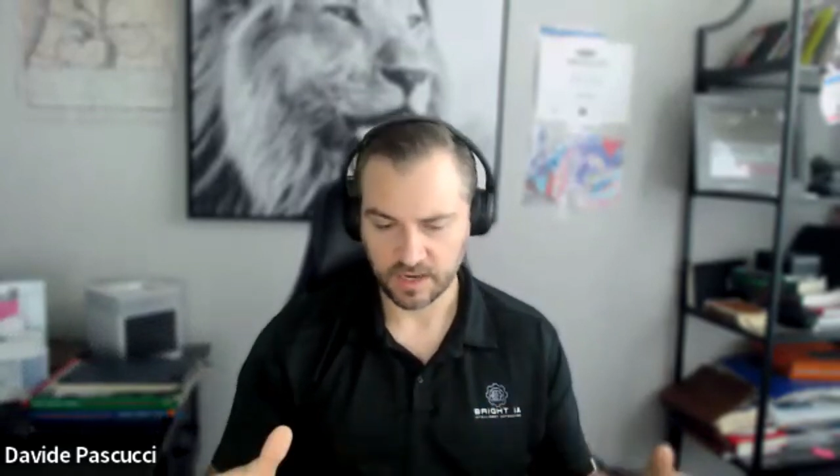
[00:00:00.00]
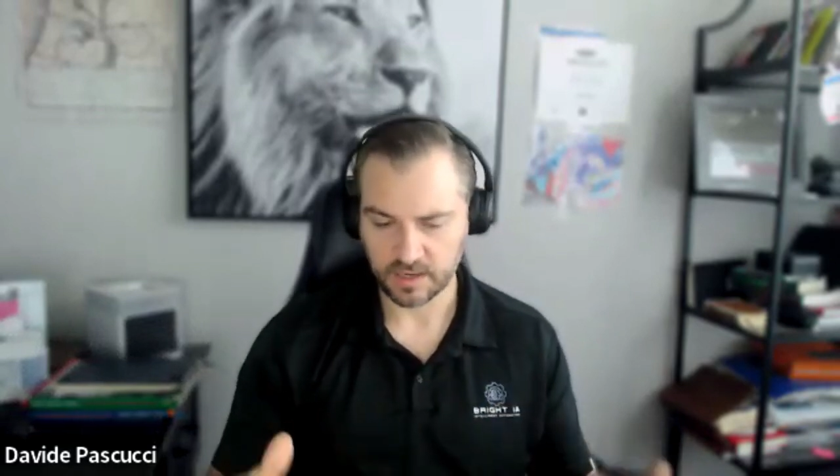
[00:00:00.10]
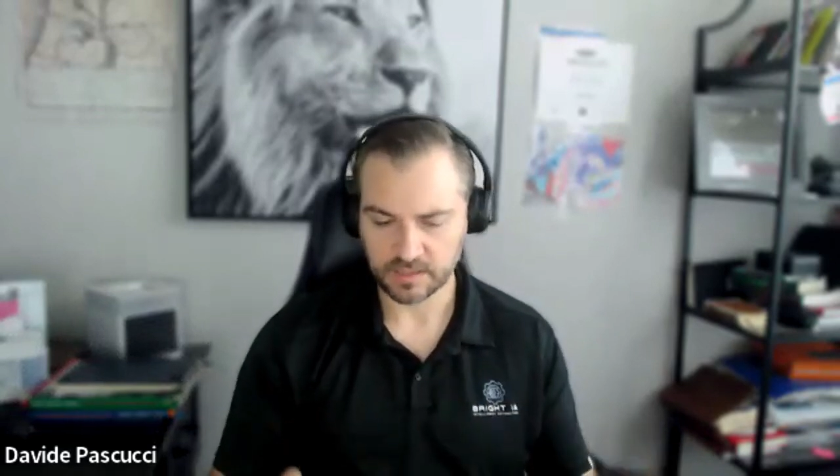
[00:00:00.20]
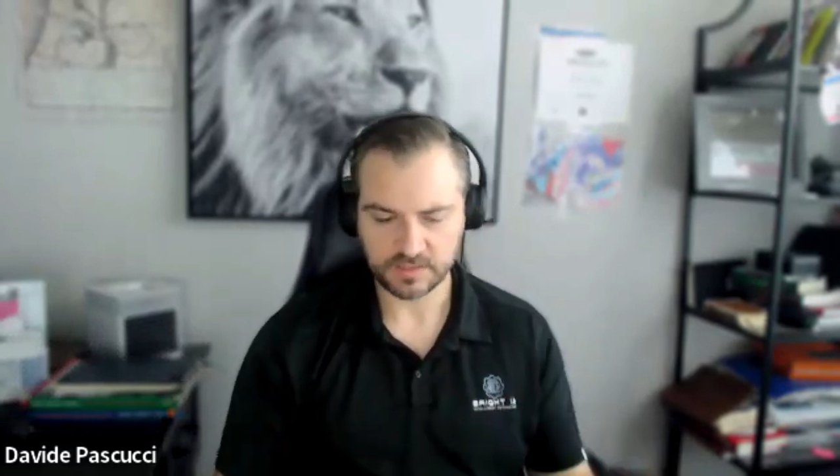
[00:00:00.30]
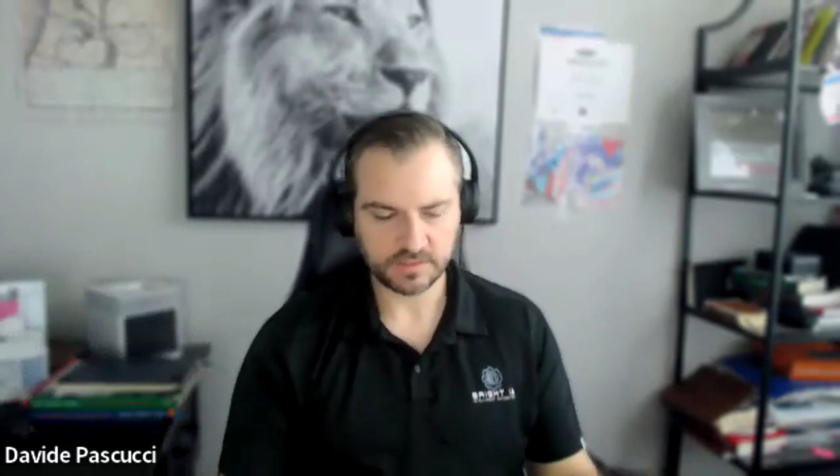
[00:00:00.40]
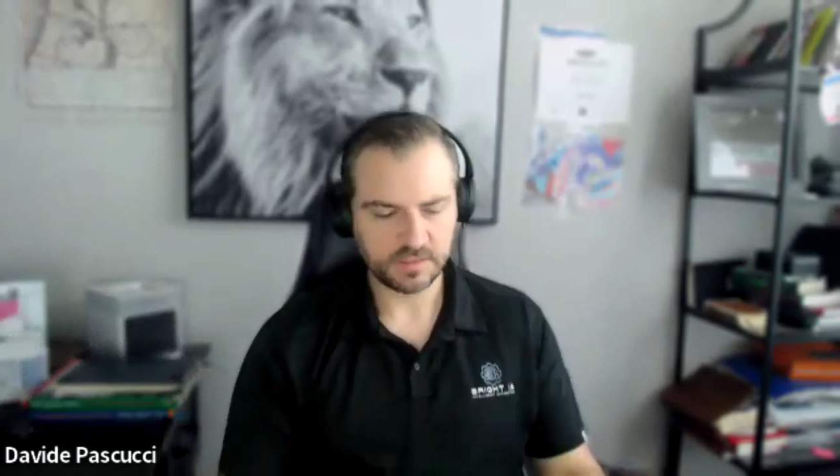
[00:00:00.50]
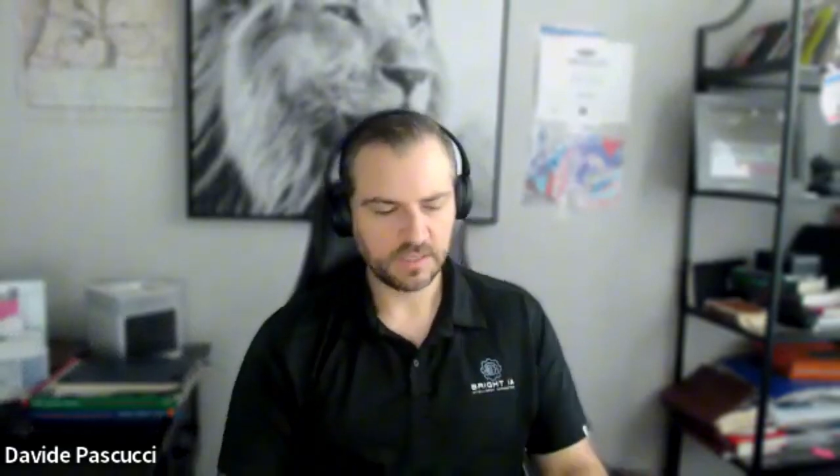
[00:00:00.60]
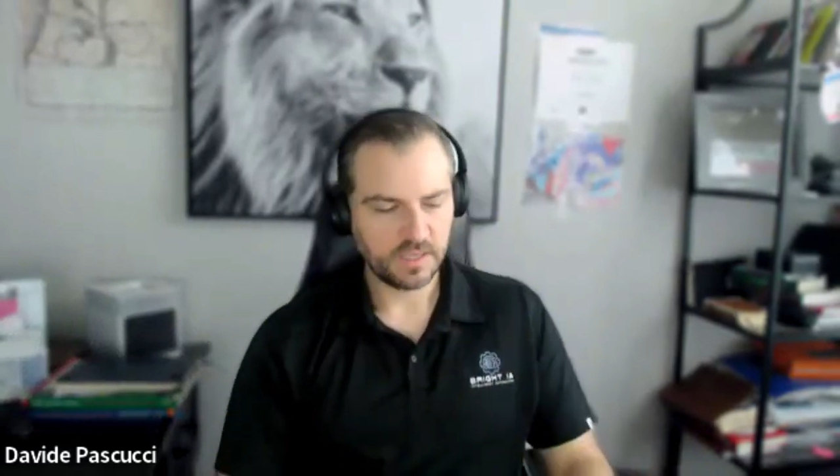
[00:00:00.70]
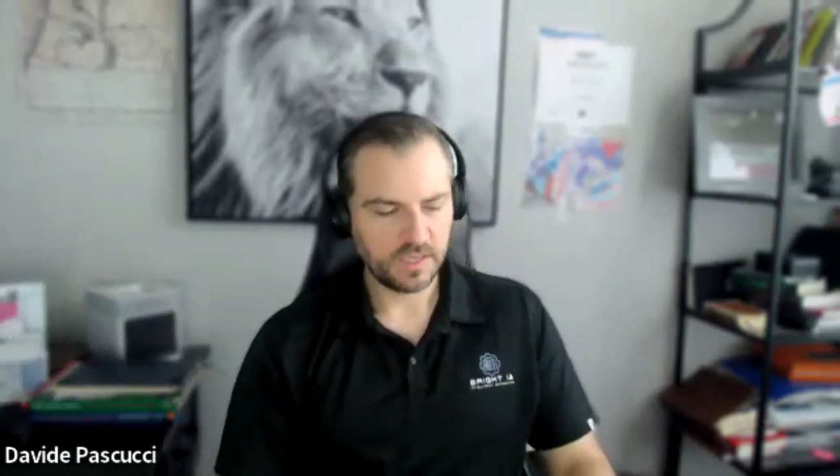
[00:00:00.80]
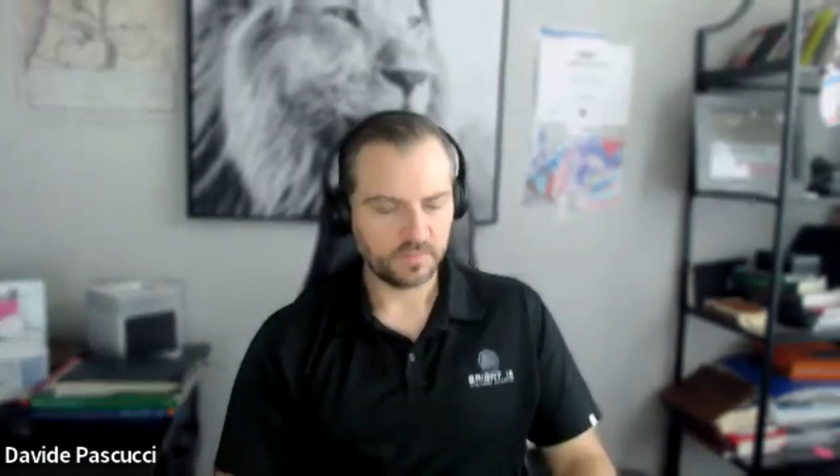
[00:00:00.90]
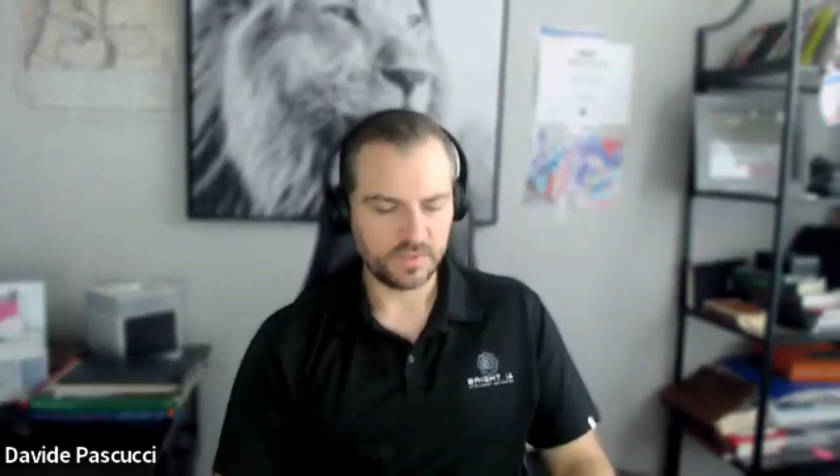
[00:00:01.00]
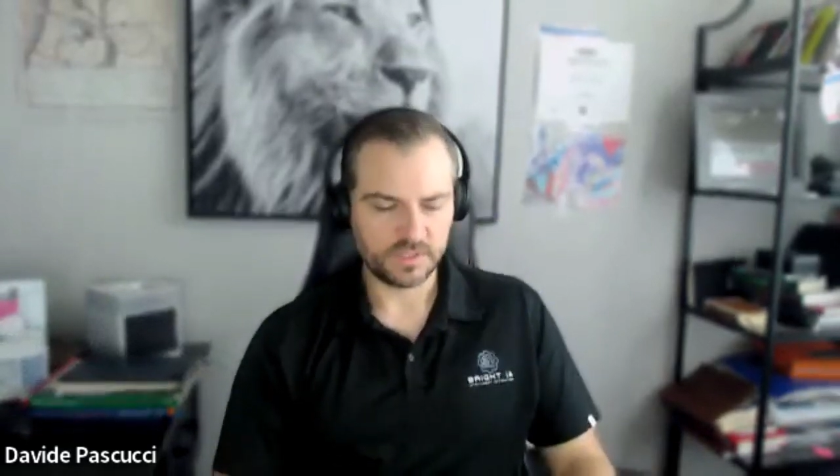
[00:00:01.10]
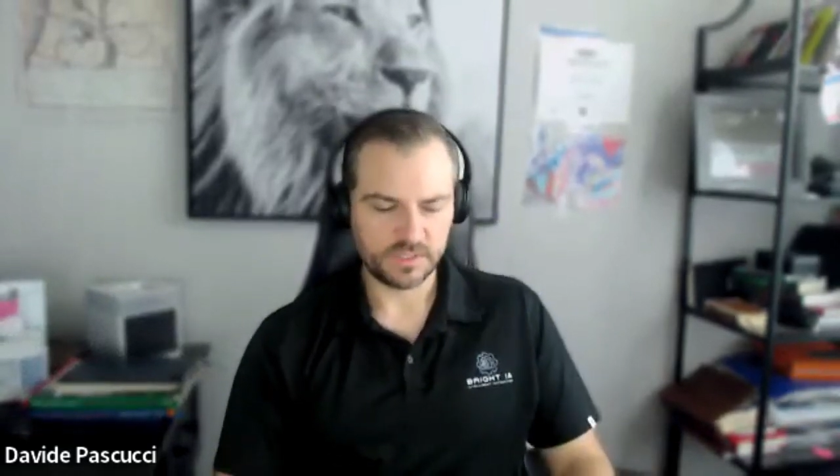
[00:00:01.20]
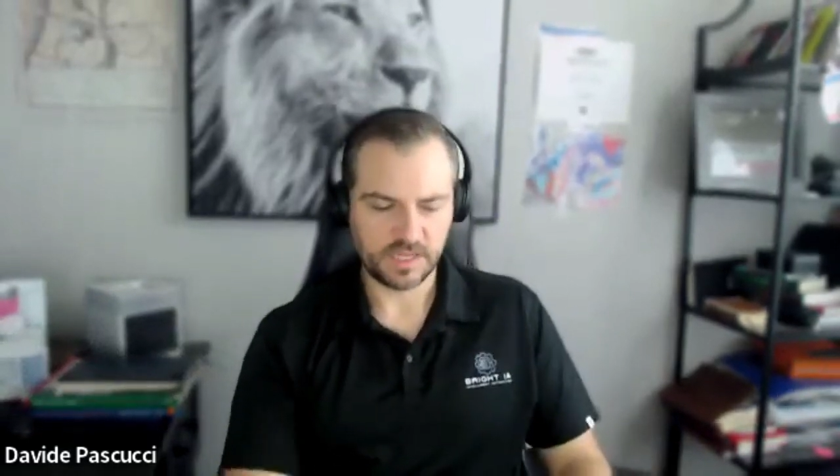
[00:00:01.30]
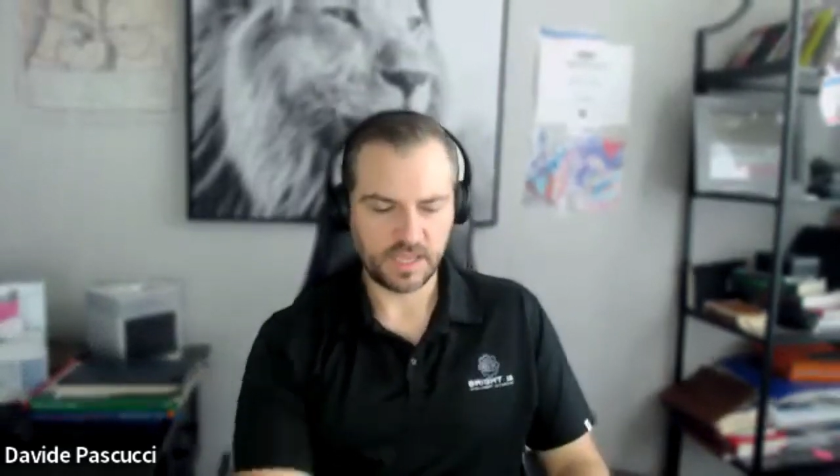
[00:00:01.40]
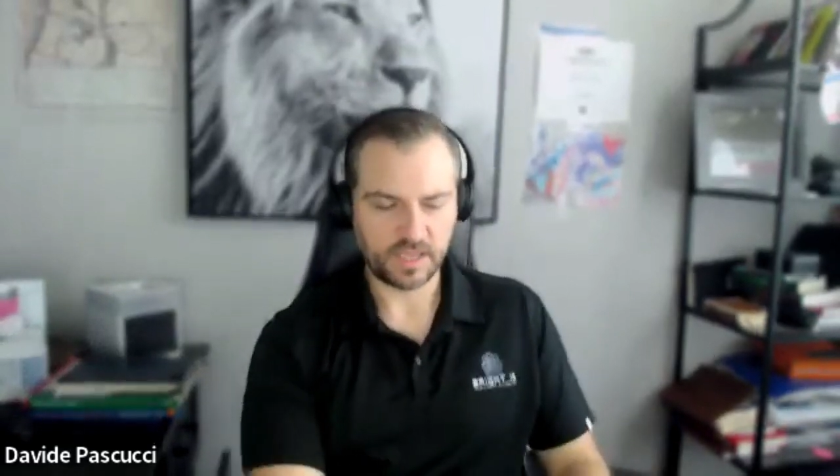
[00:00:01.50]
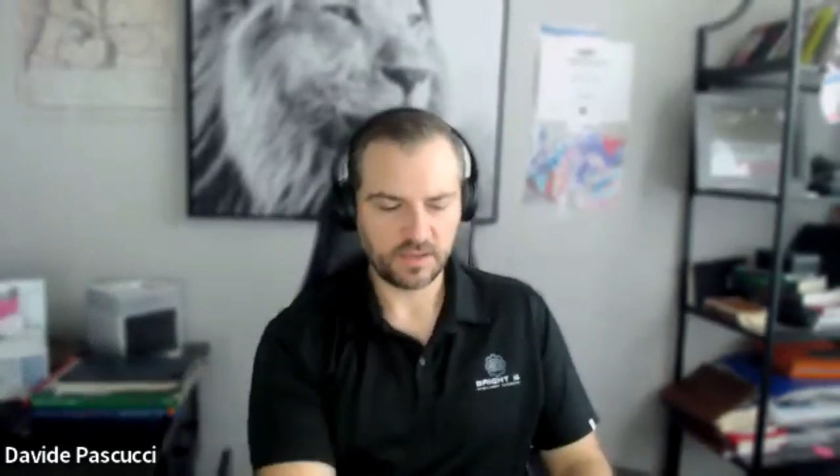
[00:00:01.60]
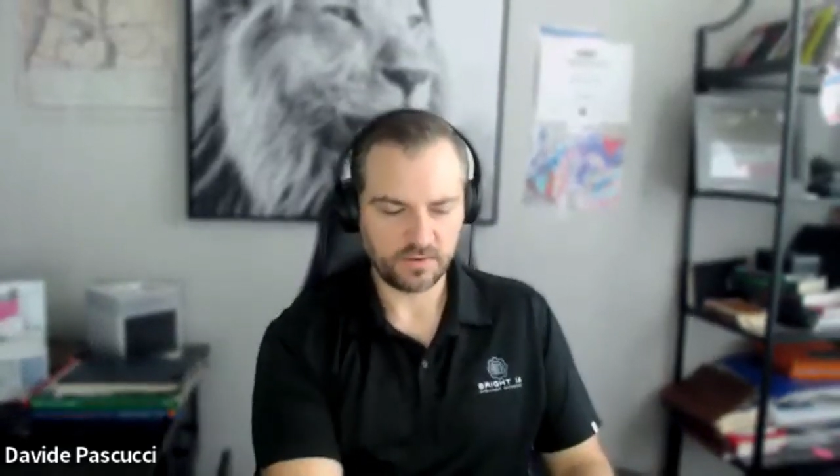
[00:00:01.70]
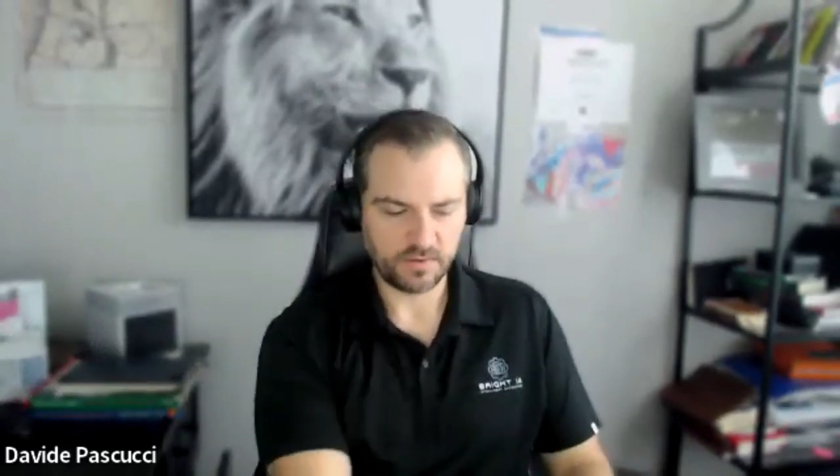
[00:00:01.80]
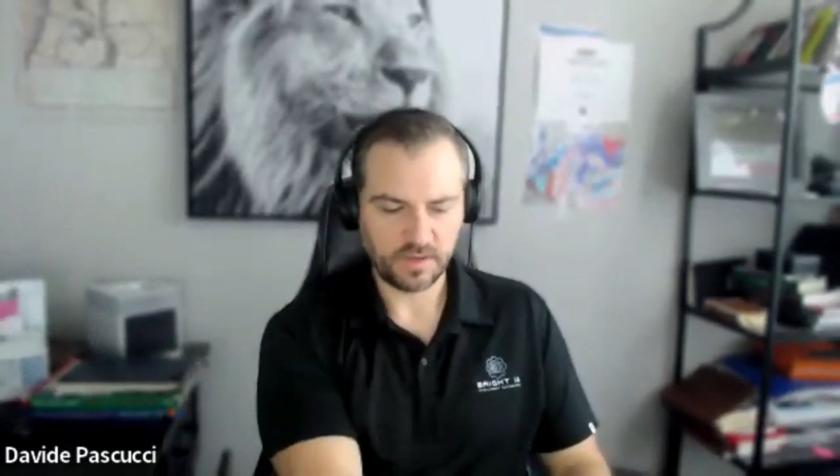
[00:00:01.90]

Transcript: yards, which is like